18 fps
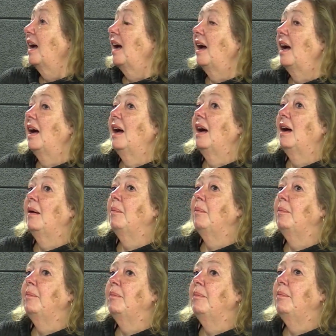
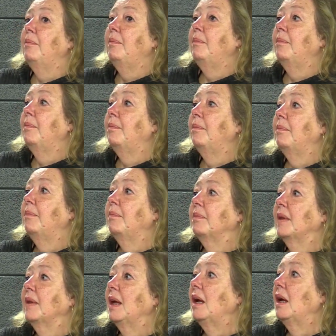And then it continued. I
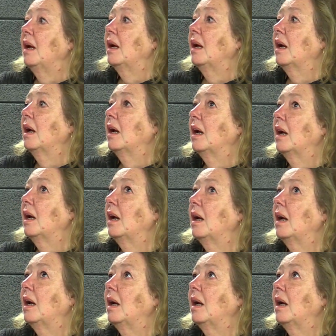mean, how many of the